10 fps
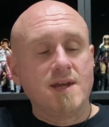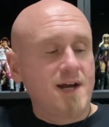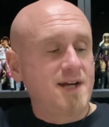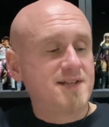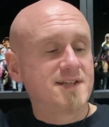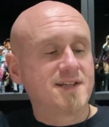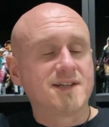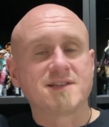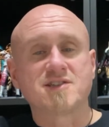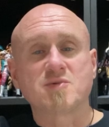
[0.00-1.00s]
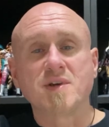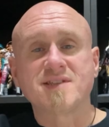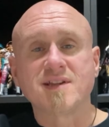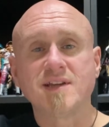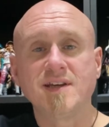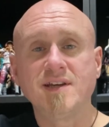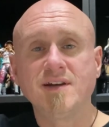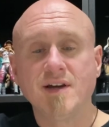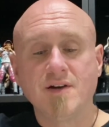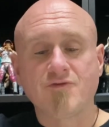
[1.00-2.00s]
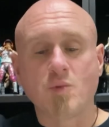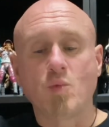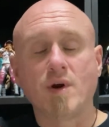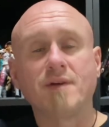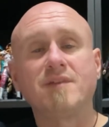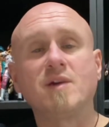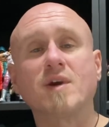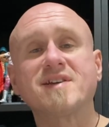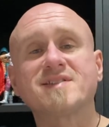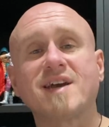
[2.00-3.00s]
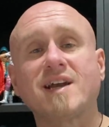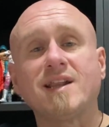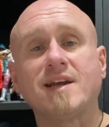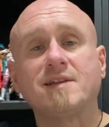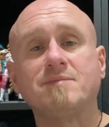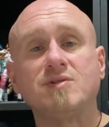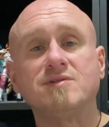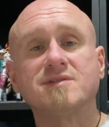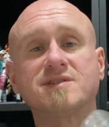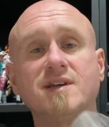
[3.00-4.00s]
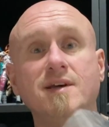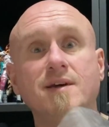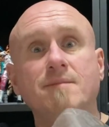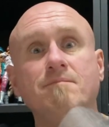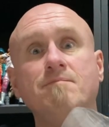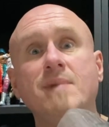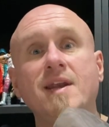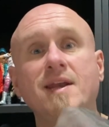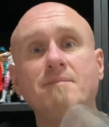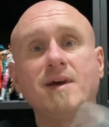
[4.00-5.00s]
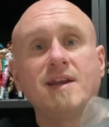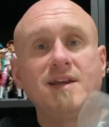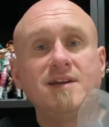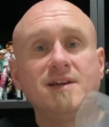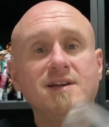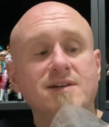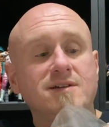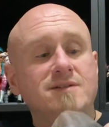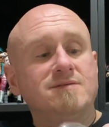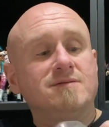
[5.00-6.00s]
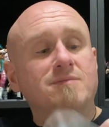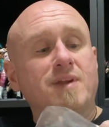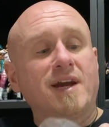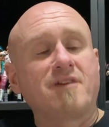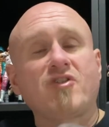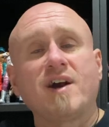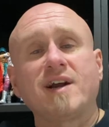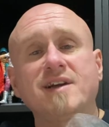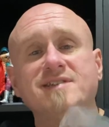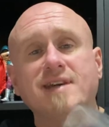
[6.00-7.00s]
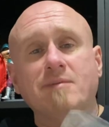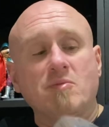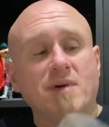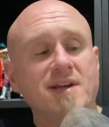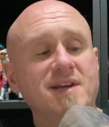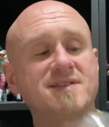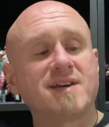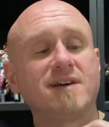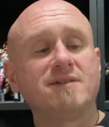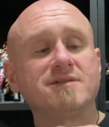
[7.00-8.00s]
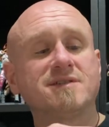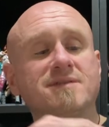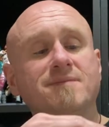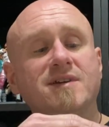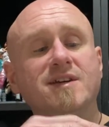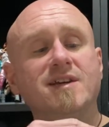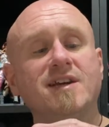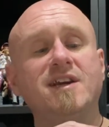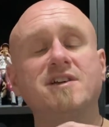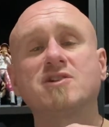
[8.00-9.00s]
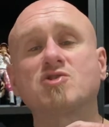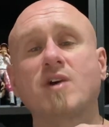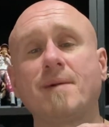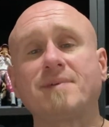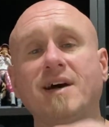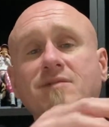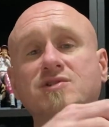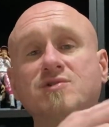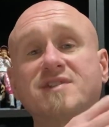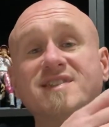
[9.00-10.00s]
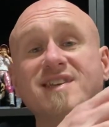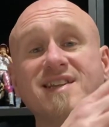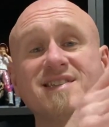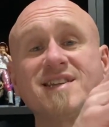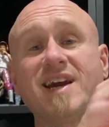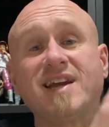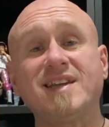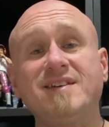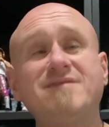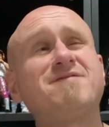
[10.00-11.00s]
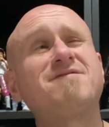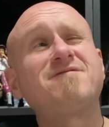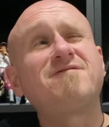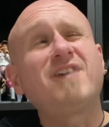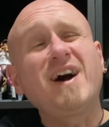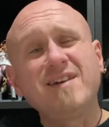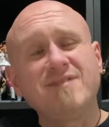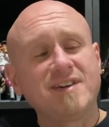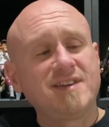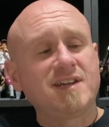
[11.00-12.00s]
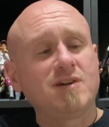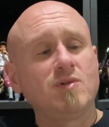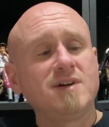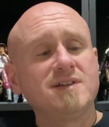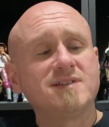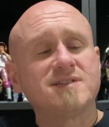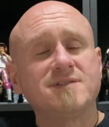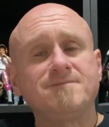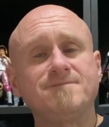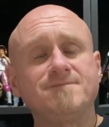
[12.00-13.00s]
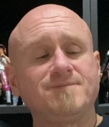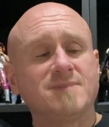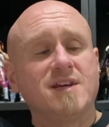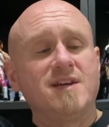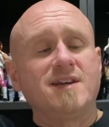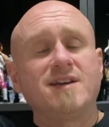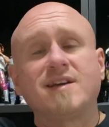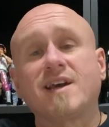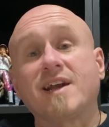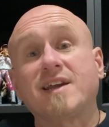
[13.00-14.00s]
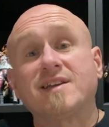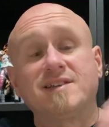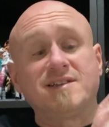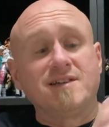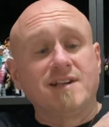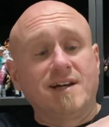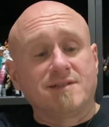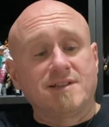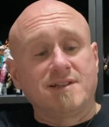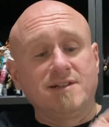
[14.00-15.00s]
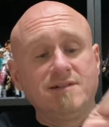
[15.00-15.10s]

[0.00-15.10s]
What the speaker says: I did get this recently from one of the Ringside Collectibles many Black Friday, Cyber Monday sales. He did drop down to $6.95, I think it was. Gotta get a deal out there.